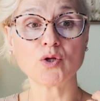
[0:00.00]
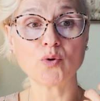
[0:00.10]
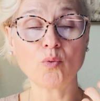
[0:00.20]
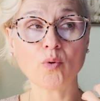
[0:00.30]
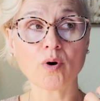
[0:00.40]

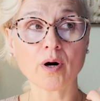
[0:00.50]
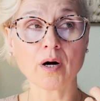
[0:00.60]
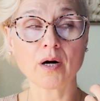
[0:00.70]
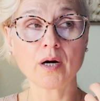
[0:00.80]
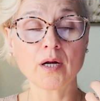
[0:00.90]

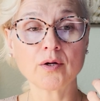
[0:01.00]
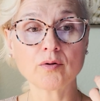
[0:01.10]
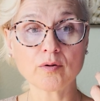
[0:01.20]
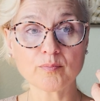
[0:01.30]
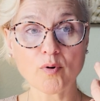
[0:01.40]
your
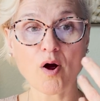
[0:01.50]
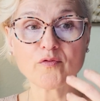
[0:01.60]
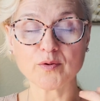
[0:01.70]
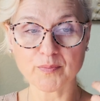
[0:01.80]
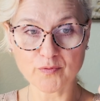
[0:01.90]

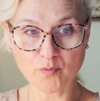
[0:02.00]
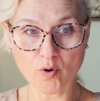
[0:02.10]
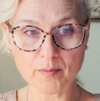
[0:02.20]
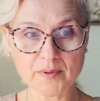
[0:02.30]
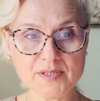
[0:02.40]
nonprofit
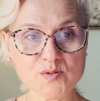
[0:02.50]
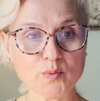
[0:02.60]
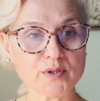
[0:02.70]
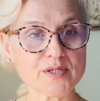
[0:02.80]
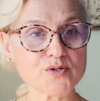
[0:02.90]
performance,
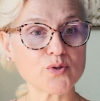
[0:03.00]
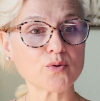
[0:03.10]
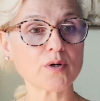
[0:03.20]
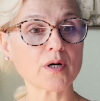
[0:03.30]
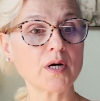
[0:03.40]
what is
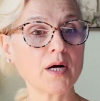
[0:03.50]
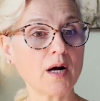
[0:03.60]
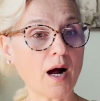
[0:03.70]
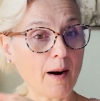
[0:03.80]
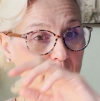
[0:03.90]
your
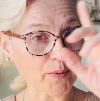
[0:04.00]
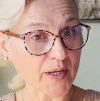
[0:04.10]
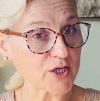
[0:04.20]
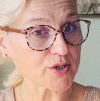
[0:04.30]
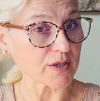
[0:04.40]

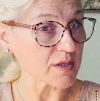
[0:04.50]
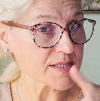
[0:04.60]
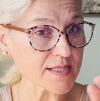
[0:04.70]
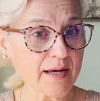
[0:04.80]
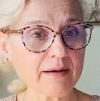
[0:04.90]
operational
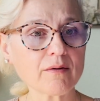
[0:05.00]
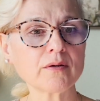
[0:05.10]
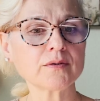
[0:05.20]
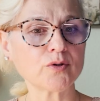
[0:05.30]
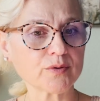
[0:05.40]

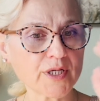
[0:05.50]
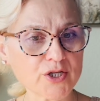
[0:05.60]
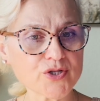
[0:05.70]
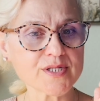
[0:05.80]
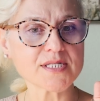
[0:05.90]
cycle,
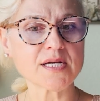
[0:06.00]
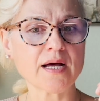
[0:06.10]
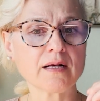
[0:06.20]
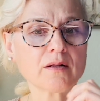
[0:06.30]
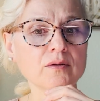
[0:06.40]
donation
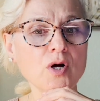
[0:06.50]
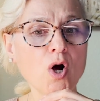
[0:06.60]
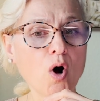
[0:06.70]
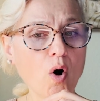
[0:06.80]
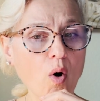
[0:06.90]
cycle,
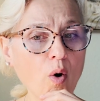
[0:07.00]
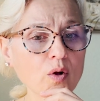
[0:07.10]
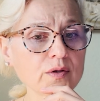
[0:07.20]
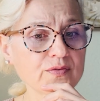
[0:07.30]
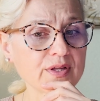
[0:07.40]

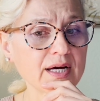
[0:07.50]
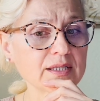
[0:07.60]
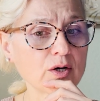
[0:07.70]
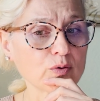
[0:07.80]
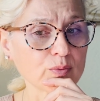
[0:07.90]
all of
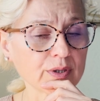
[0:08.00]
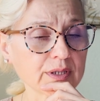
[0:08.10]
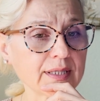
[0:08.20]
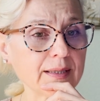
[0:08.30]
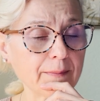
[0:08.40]
that
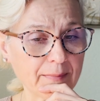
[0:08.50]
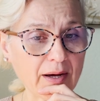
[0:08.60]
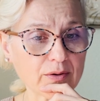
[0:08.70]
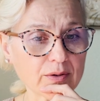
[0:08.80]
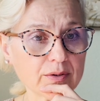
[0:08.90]
really
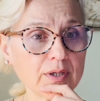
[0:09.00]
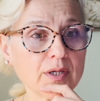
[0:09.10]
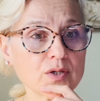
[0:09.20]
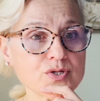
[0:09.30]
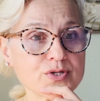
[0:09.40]
matter.
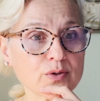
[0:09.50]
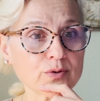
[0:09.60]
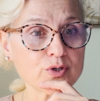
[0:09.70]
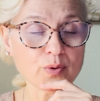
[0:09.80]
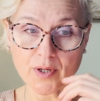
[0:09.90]
So
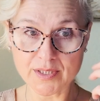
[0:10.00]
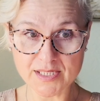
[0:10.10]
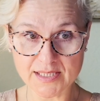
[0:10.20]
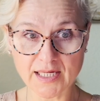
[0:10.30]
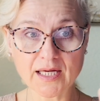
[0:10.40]
to
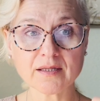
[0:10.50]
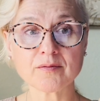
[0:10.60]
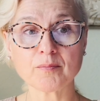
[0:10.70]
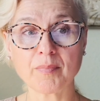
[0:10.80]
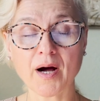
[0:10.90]

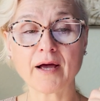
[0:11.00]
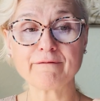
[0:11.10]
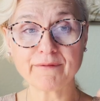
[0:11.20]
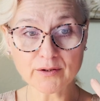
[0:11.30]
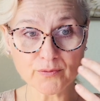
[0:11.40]
understand by
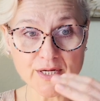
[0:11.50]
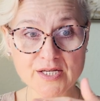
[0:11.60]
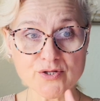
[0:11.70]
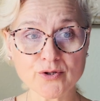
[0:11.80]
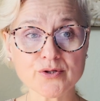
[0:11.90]

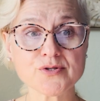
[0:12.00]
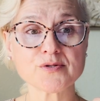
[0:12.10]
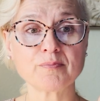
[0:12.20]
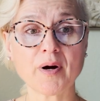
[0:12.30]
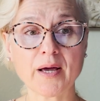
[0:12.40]

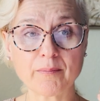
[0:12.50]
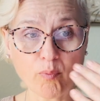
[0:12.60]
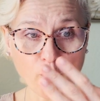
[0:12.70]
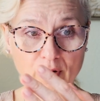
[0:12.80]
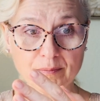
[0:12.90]
fundraisers, by
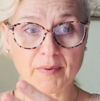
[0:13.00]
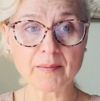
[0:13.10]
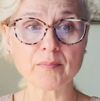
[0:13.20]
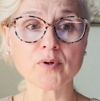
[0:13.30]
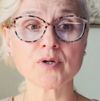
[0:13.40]
board
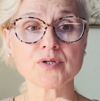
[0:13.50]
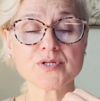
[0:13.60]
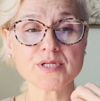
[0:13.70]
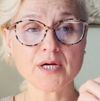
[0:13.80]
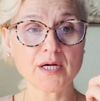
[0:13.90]

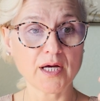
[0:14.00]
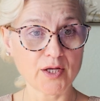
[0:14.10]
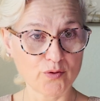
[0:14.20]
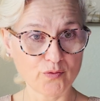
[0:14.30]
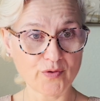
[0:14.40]
members
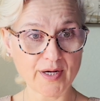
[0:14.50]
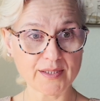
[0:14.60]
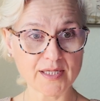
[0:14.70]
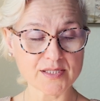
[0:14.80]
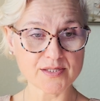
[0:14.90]
in your
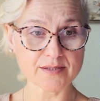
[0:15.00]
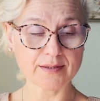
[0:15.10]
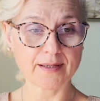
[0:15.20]
finance